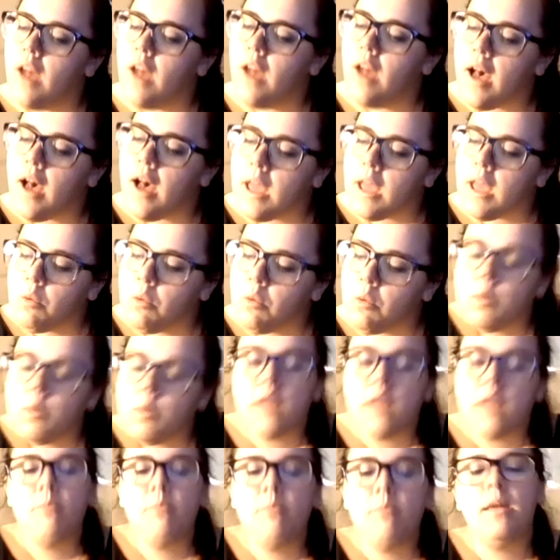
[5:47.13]
I would
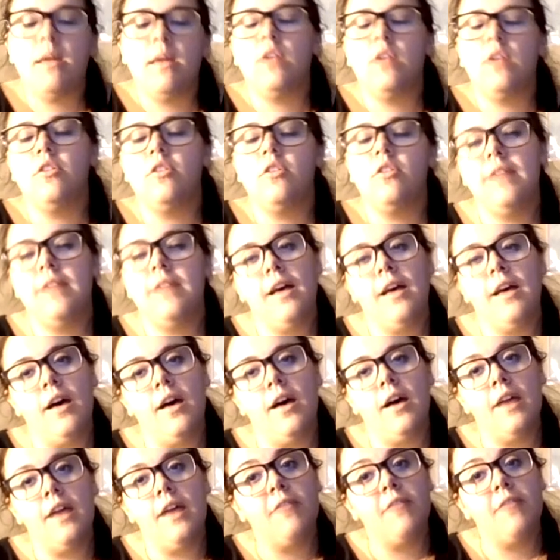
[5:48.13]
recommend
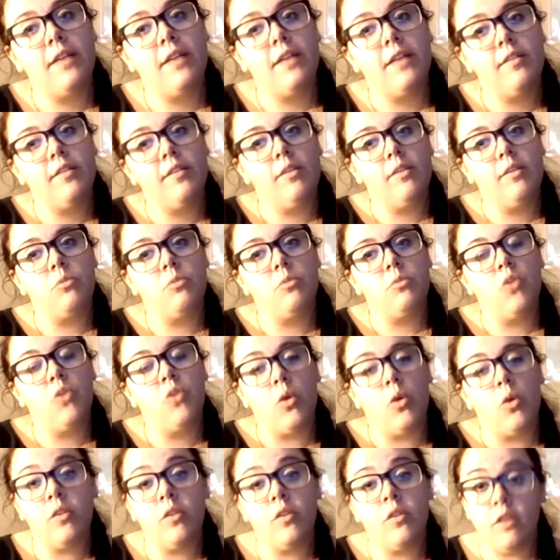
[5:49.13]
advising them
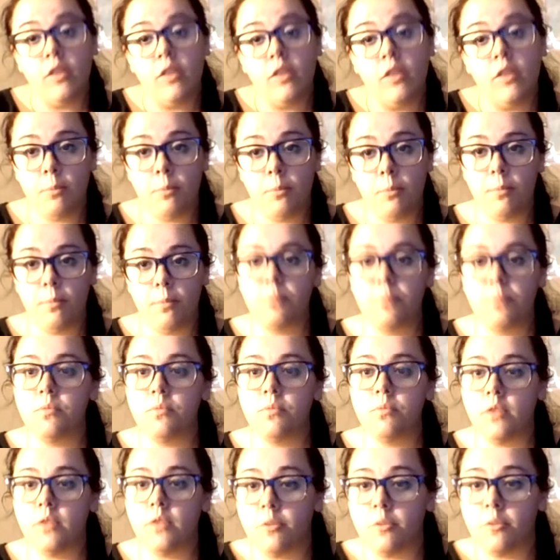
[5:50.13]
towards another
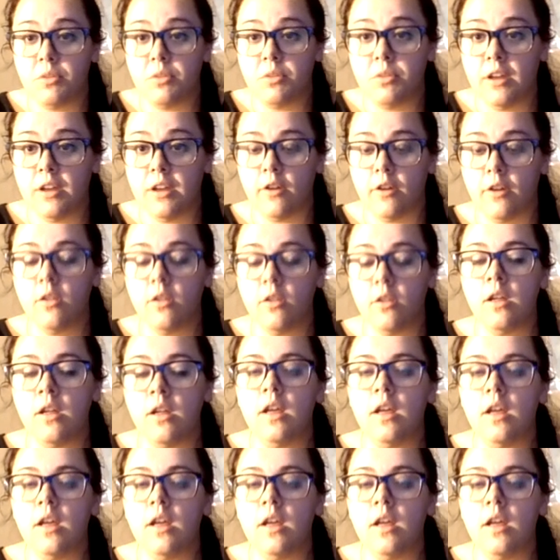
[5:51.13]
material.